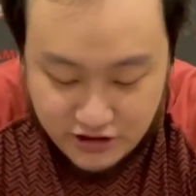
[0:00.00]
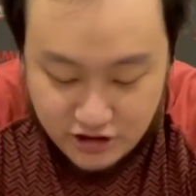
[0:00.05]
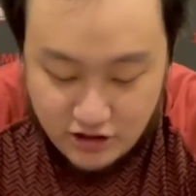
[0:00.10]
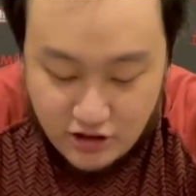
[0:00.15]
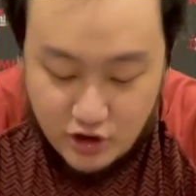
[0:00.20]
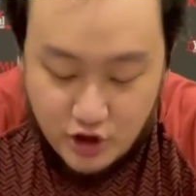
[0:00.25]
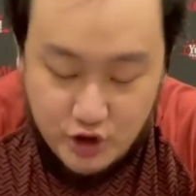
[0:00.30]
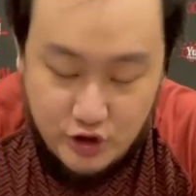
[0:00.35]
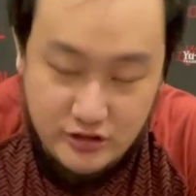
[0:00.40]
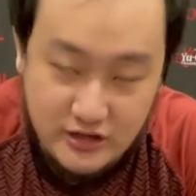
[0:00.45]
they're
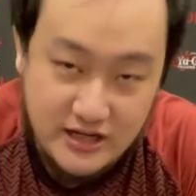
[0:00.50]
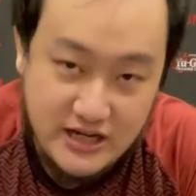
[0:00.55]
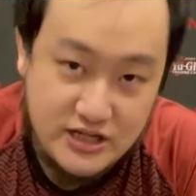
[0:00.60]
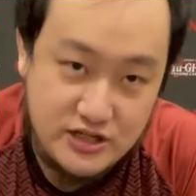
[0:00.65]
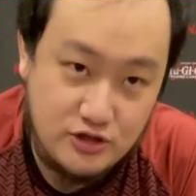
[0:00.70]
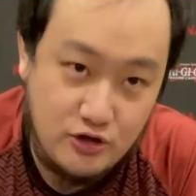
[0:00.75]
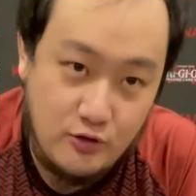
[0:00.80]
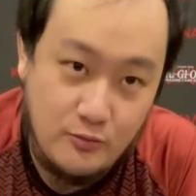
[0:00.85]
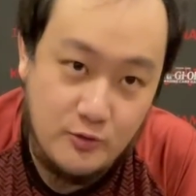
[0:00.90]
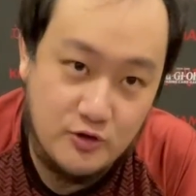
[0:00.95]
good against
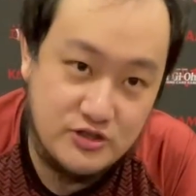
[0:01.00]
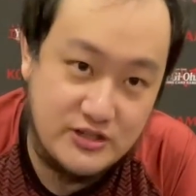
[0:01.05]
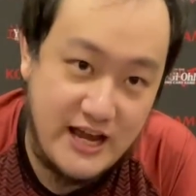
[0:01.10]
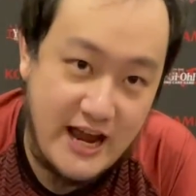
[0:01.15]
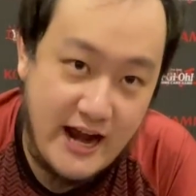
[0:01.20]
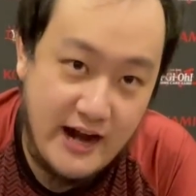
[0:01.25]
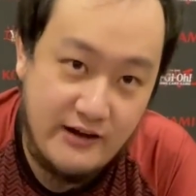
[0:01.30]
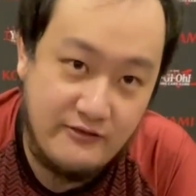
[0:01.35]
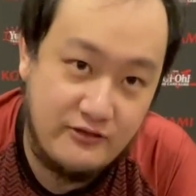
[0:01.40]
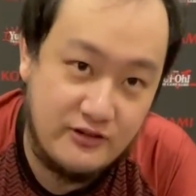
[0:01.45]
almost
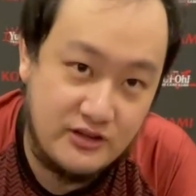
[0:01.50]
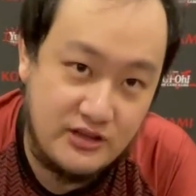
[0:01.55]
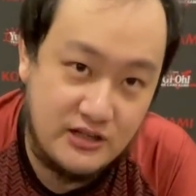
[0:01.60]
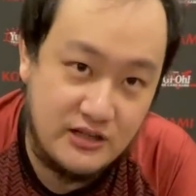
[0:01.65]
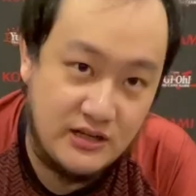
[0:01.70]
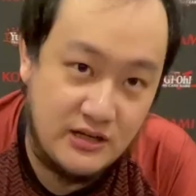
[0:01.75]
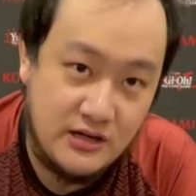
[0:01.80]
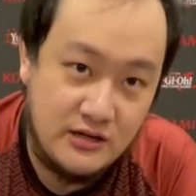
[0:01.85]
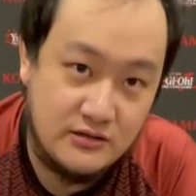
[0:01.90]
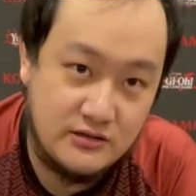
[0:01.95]

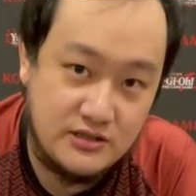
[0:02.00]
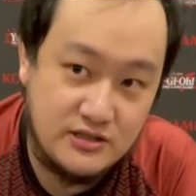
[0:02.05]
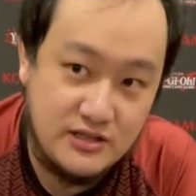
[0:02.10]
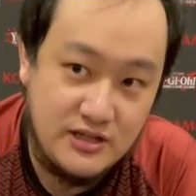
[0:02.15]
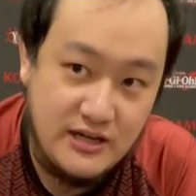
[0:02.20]
everything else,